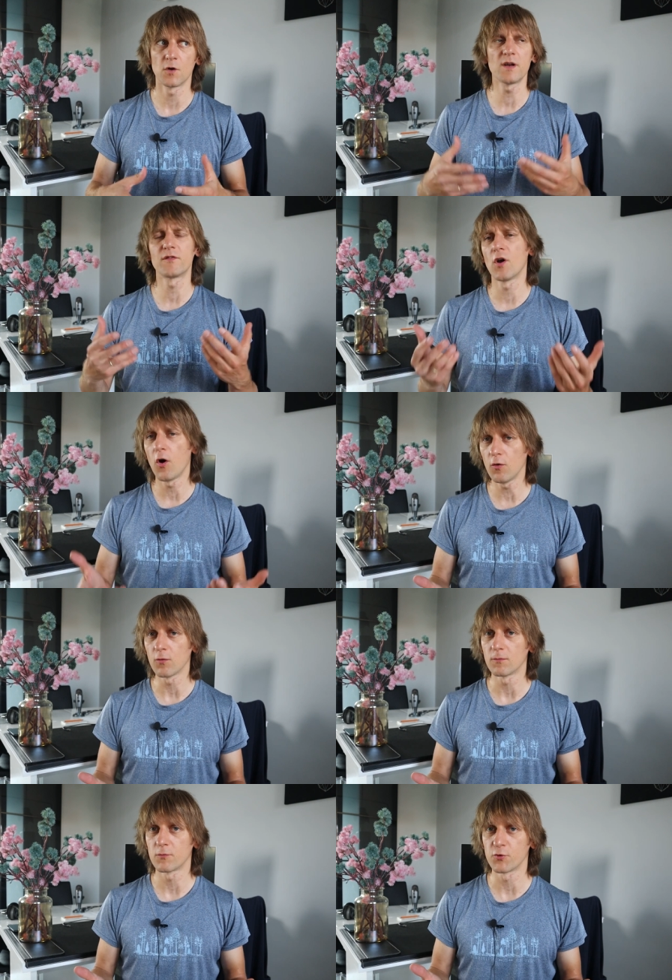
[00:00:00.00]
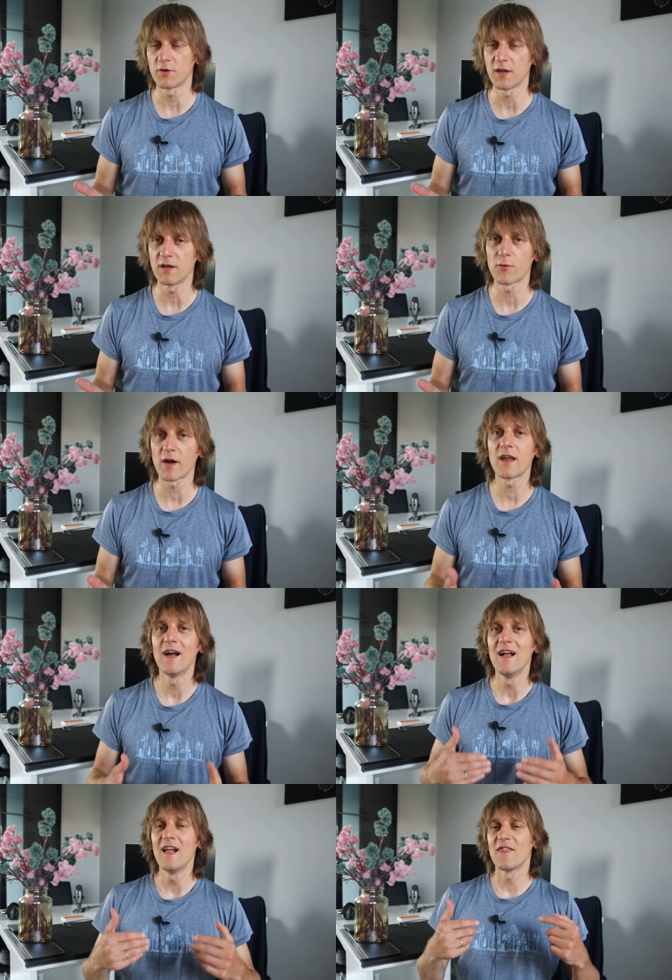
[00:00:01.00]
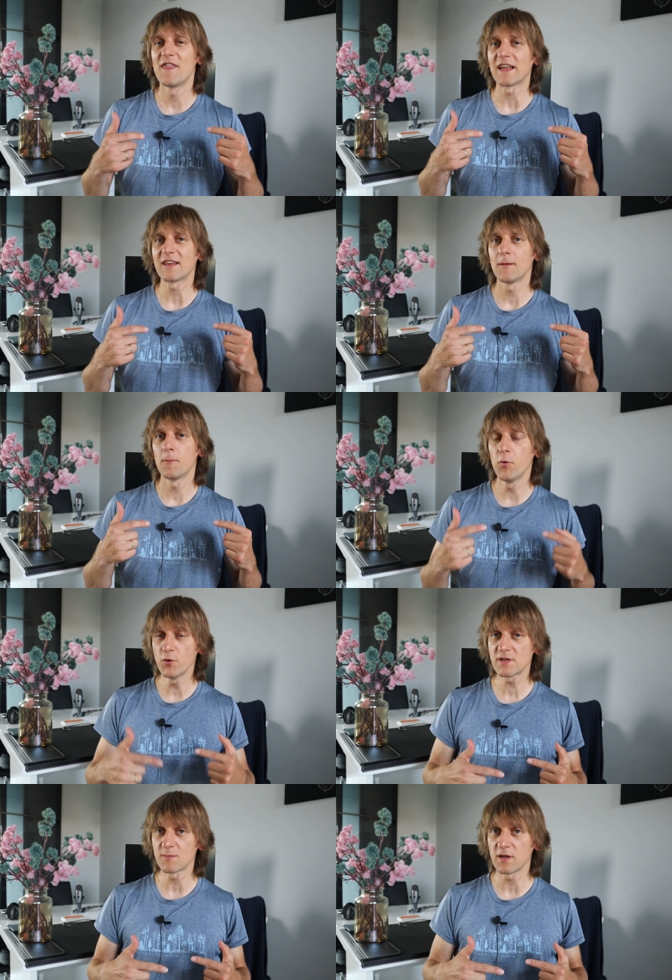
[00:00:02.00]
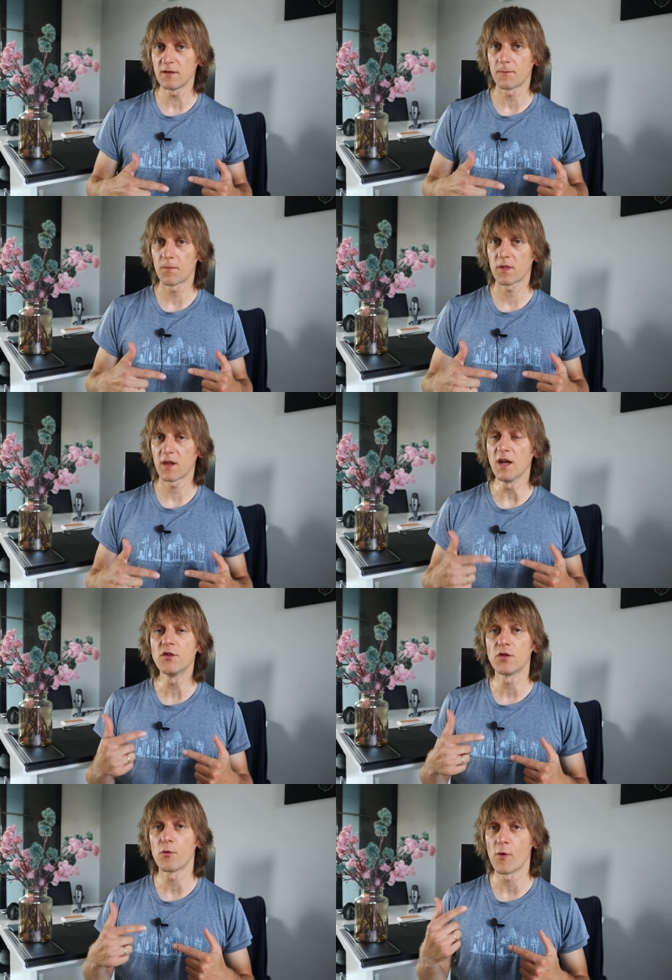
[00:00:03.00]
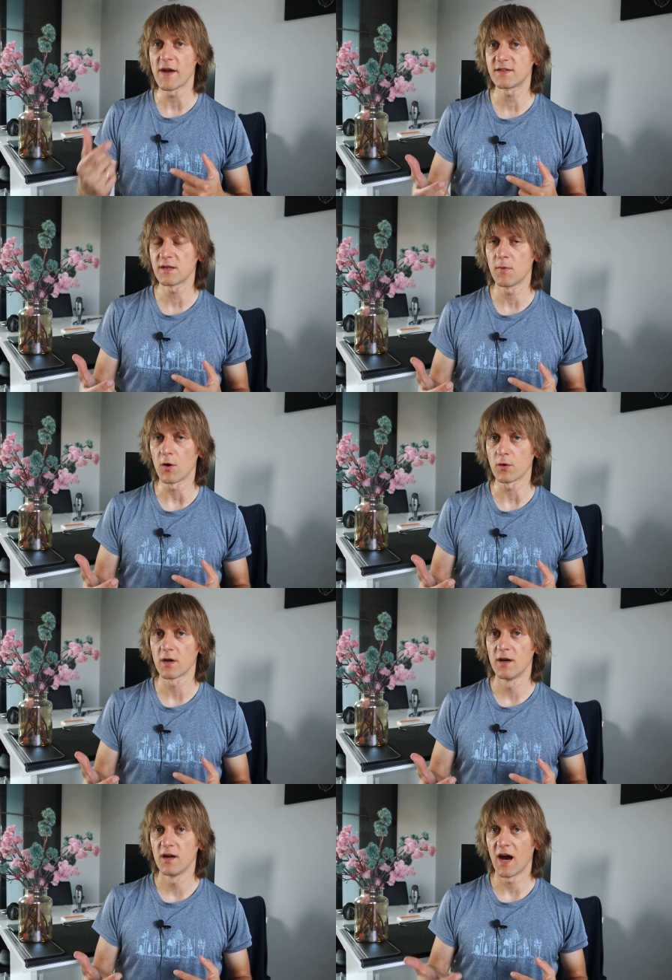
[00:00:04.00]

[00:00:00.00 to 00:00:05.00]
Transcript: or even whole routine, right? That puts me into the racing mode.